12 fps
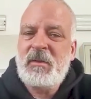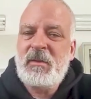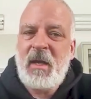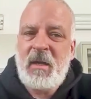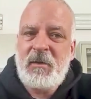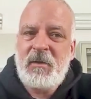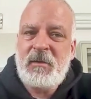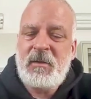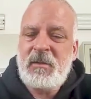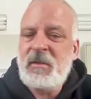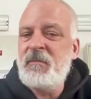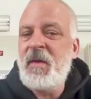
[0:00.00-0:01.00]
and
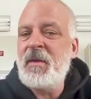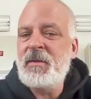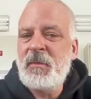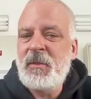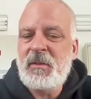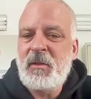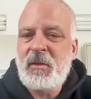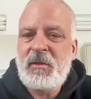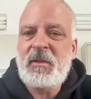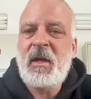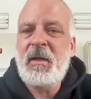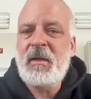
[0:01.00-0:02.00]
standards as advancements in our
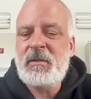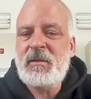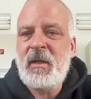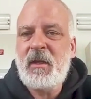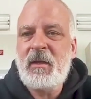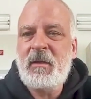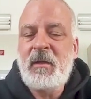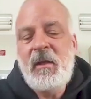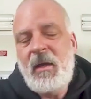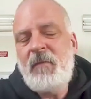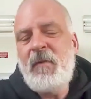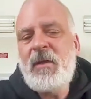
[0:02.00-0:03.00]
science and
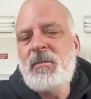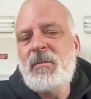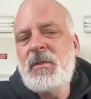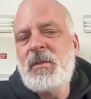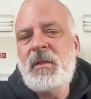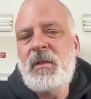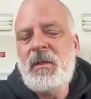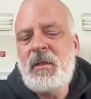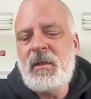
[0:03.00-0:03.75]
advancements in,